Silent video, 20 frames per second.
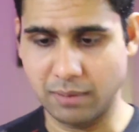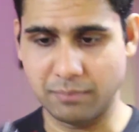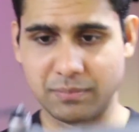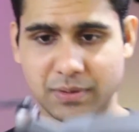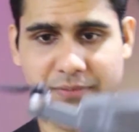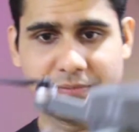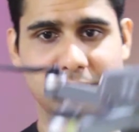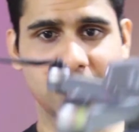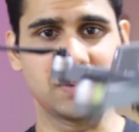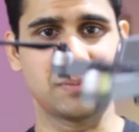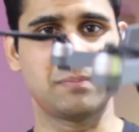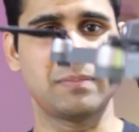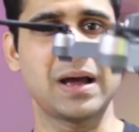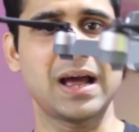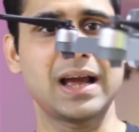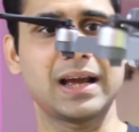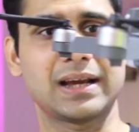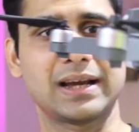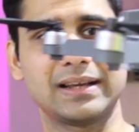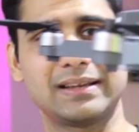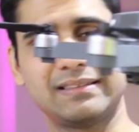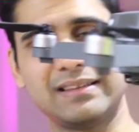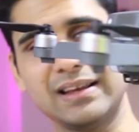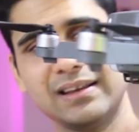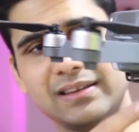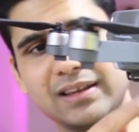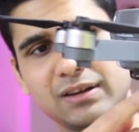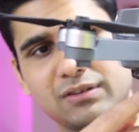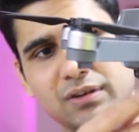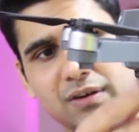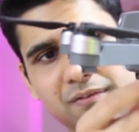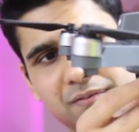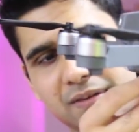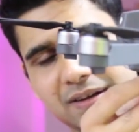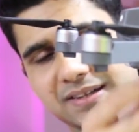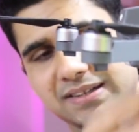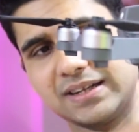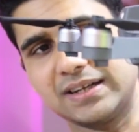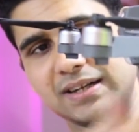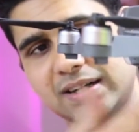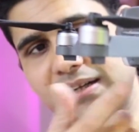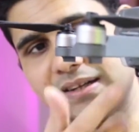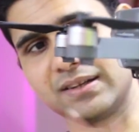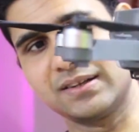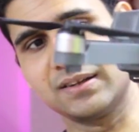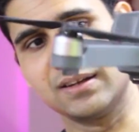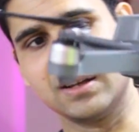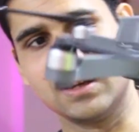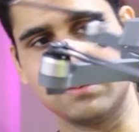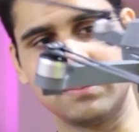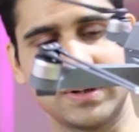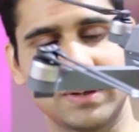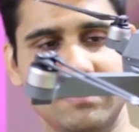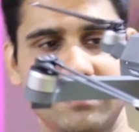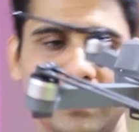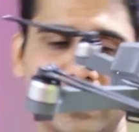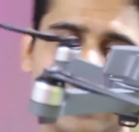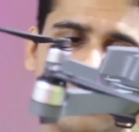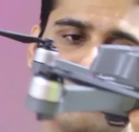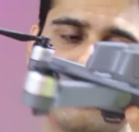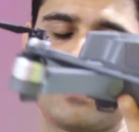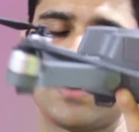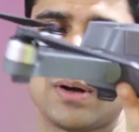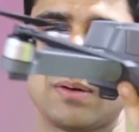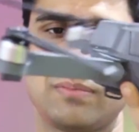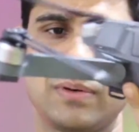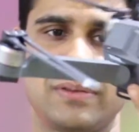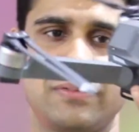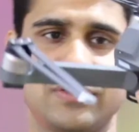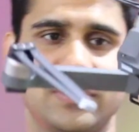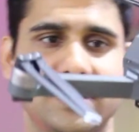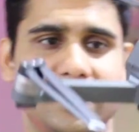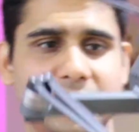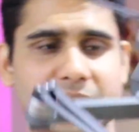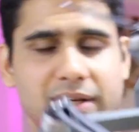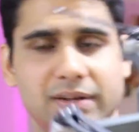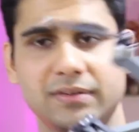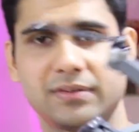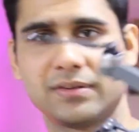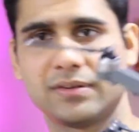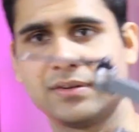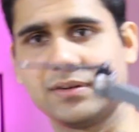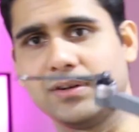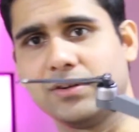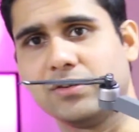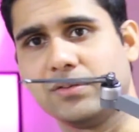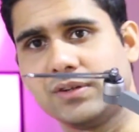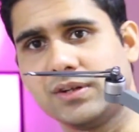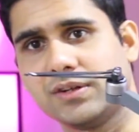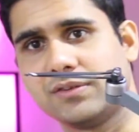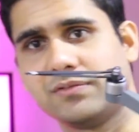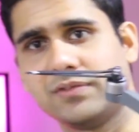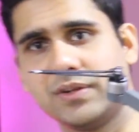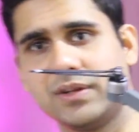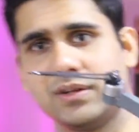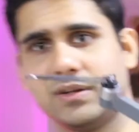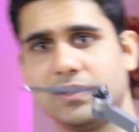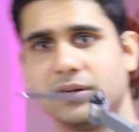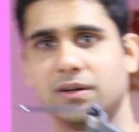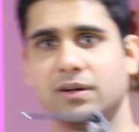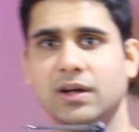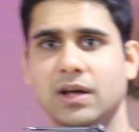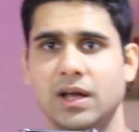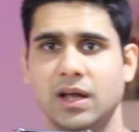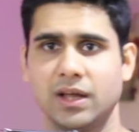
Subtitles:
But from the back, I think they could have extended this a little bit, but probably for the size, just for the